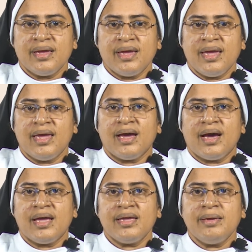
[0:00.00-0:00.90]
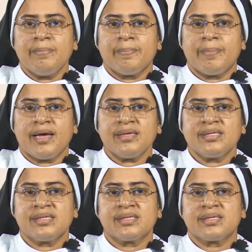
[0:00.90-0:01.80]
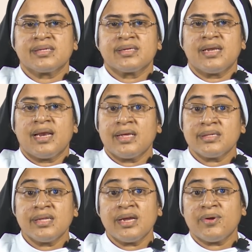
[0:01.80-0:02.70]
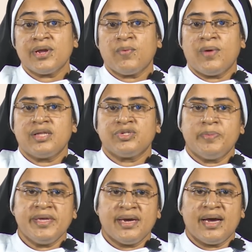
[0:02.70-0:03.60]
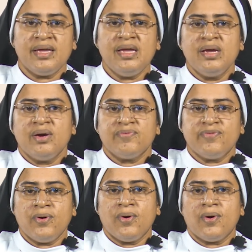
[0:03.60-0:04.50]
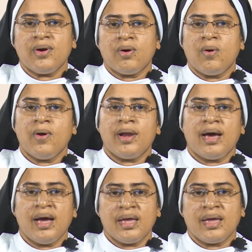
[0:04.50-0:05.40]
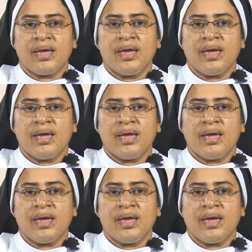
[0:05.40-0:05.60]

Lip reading: a I plus less than or equal to b I for all I,